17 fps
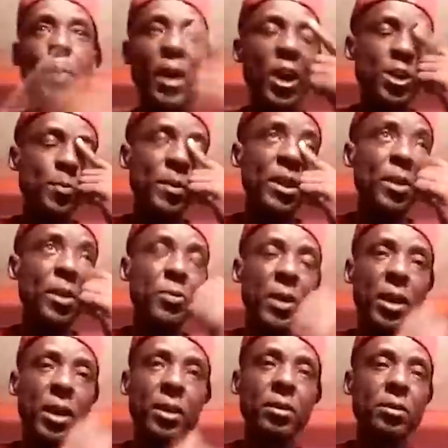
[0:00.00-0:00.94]
pass me left
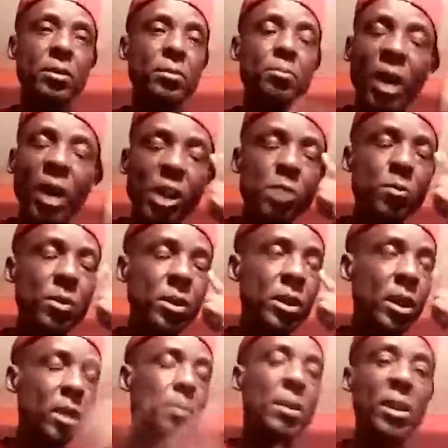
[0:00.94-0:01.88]
eye. Pass me,
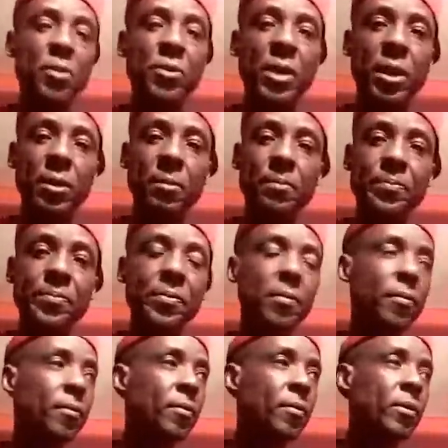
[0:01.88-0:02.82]
yeah, me left eye.
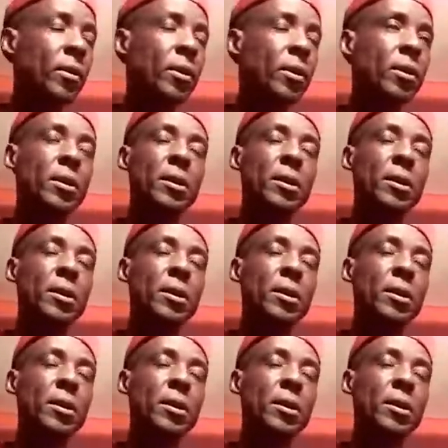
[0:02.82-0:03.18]
Mm-hmm.